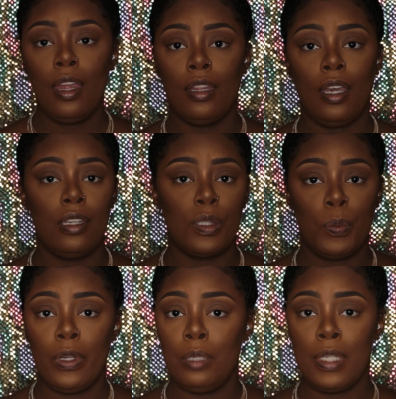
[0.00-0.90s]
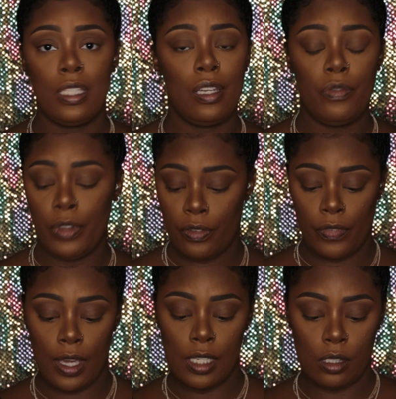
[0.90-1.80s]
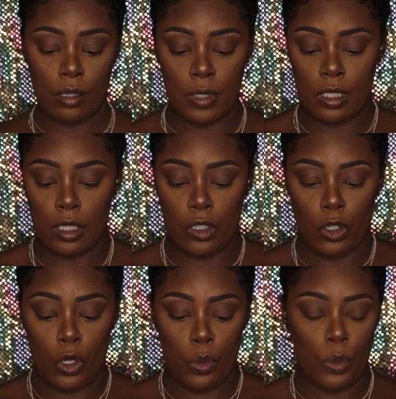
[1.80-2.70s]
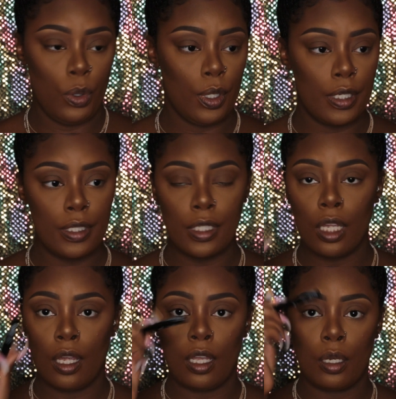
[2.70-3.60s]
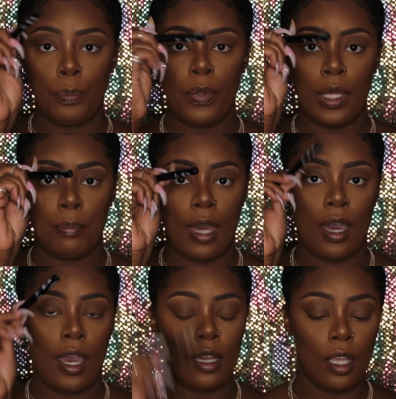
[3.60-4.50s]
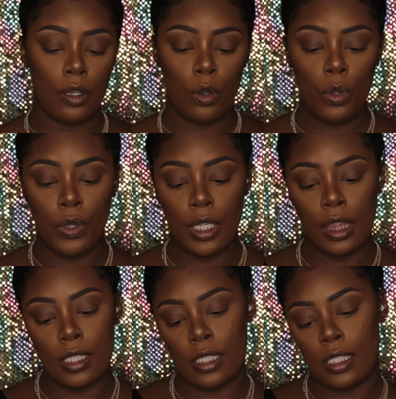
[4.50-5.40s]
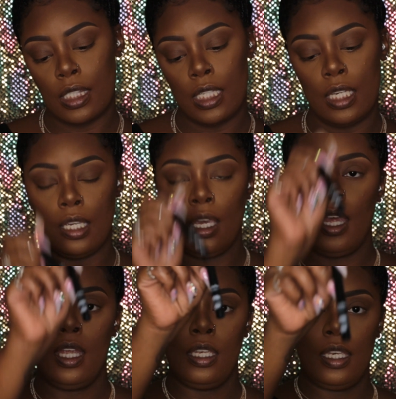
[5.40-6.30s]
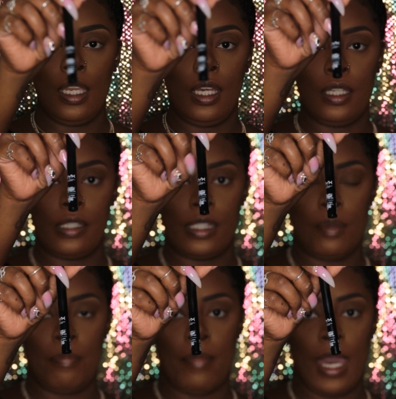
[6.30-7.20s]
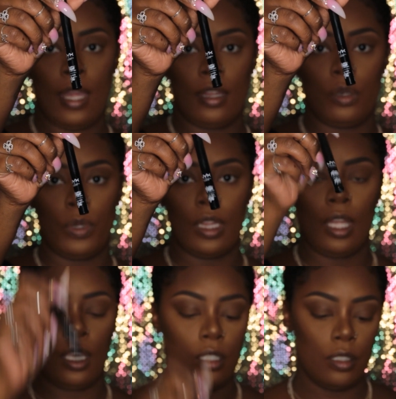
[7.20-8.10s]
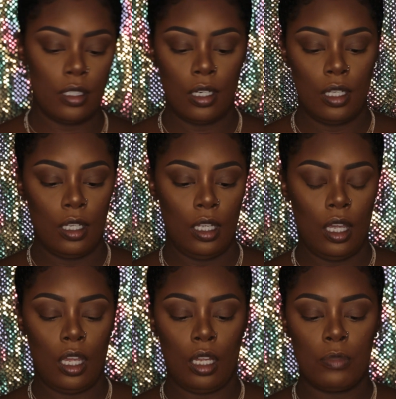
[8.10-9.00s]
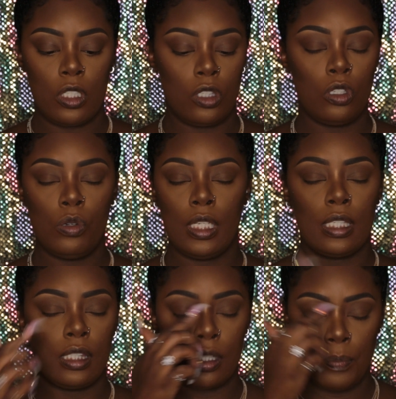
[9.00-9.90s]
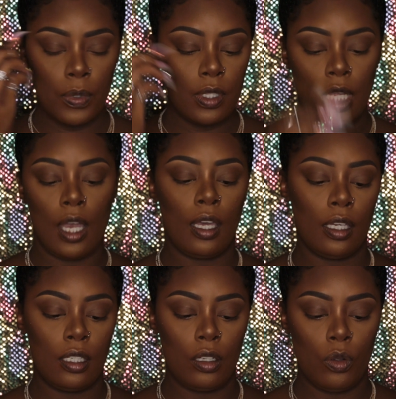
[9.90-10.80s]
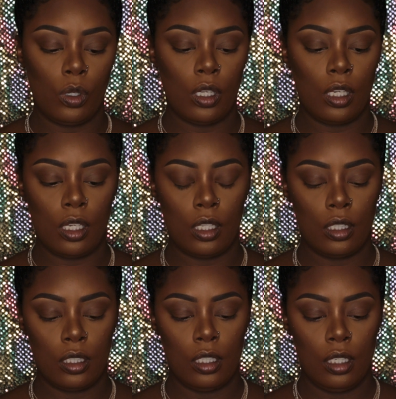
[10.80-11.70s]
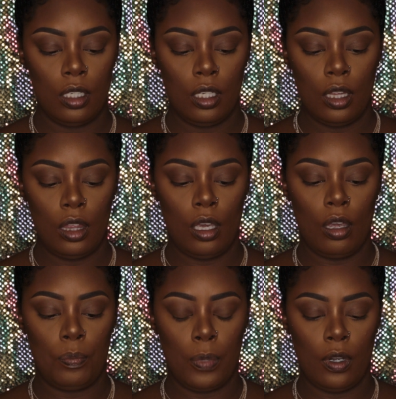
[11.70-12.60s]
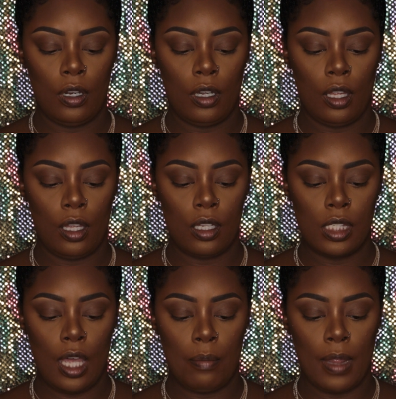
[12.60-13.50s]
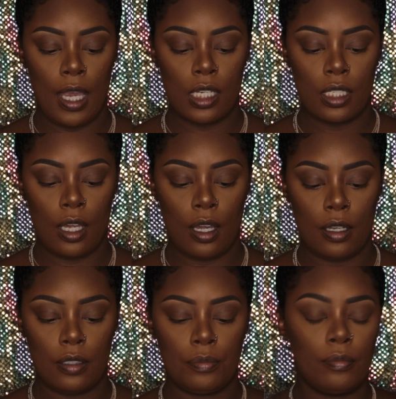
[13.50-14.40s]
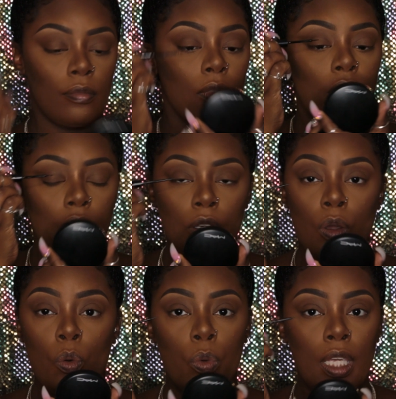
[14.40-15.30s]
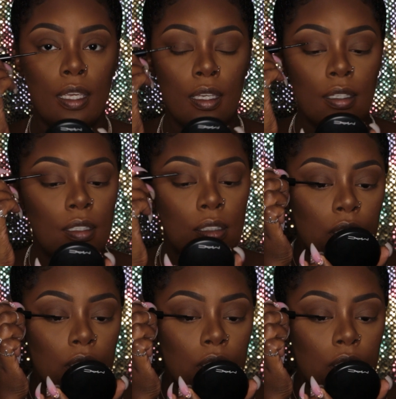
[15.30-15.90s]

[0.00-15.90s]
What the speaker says: That is pretty much it for the face. So I'm just going to go on and put my eyeliner on. This is the NYX Matte Liquid Liner. And I'm just doing a simple line on the upper top lash line. No wing.